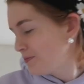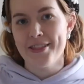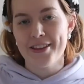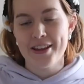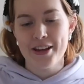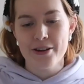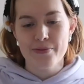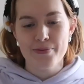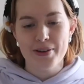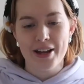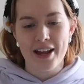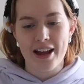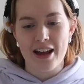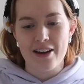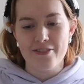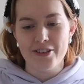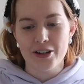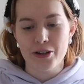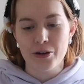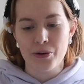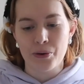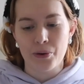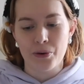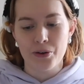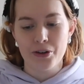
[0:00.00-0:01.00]
Then we have A
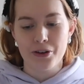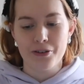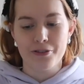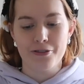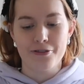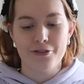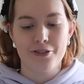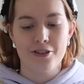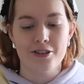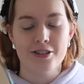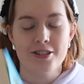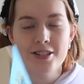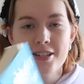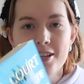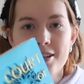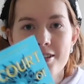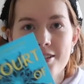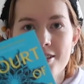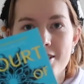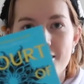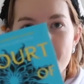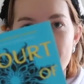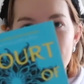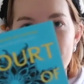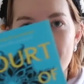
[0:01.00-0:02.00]
Court of Frost and
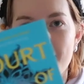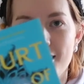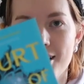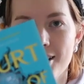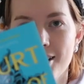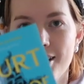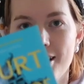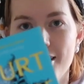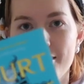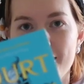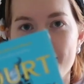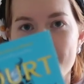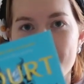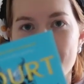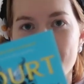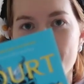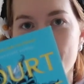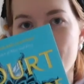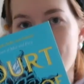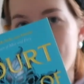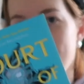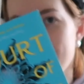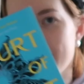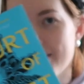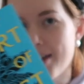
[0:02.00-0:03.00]
Starlight. This is
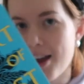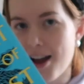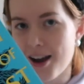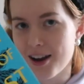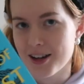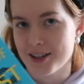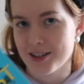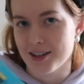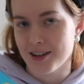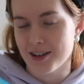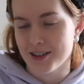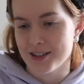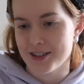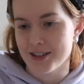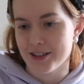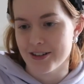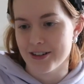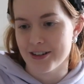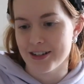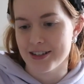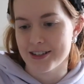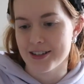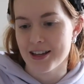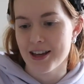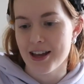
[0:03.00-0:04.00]
part of the Akatar
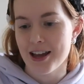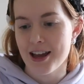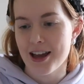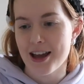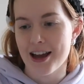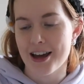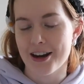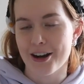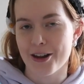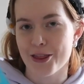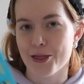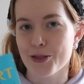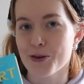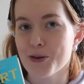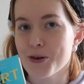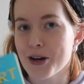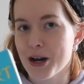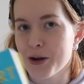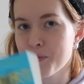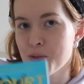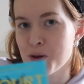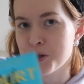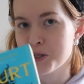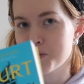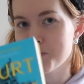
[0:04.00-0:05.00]
series, and I thought I
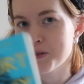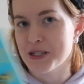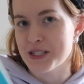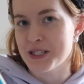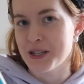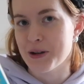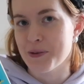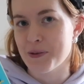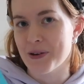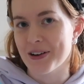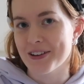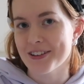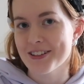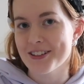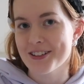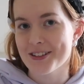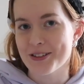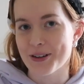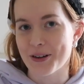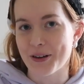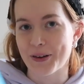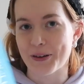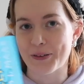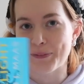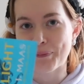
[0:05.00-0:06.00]
was missing one,
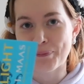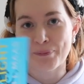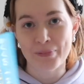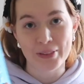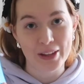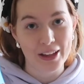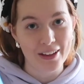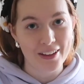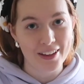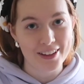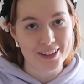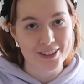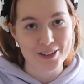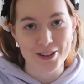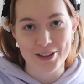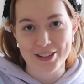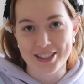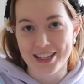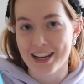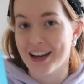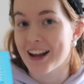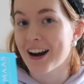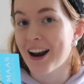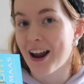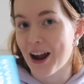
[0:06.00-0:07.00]
so turns
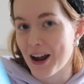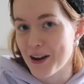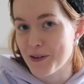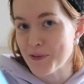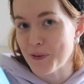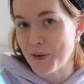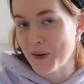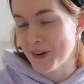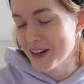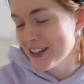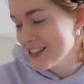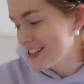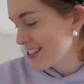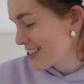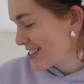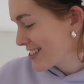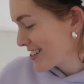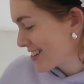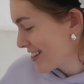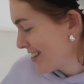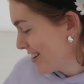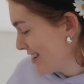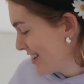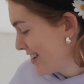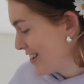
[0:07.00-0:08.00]
out I was.
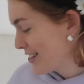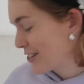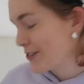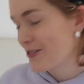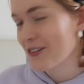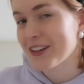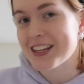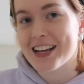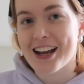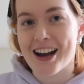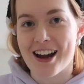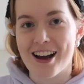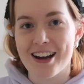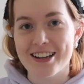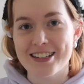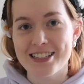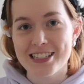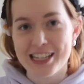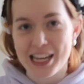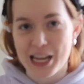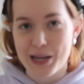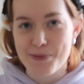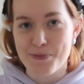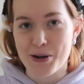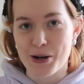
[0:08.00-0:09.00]
It's really hard to
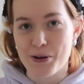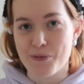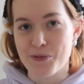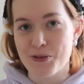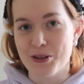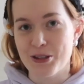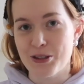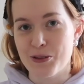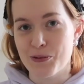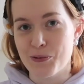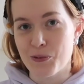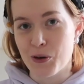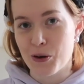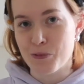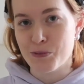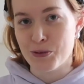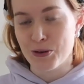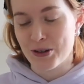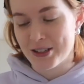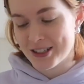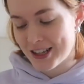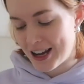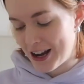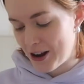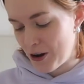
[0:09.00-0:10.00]
keep up with what
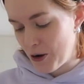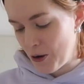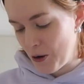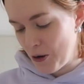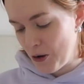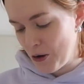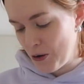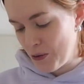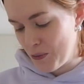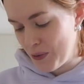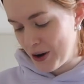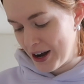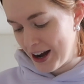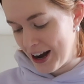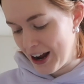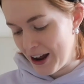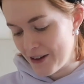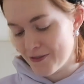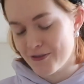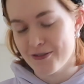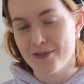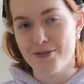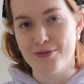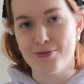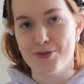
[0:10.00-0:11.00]
books I own when I have
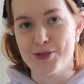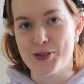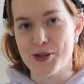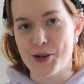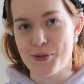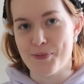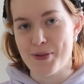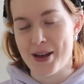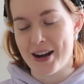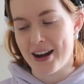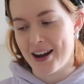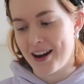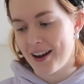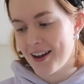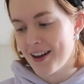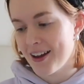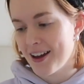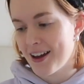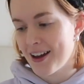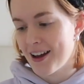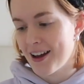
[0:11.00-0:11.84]
so many,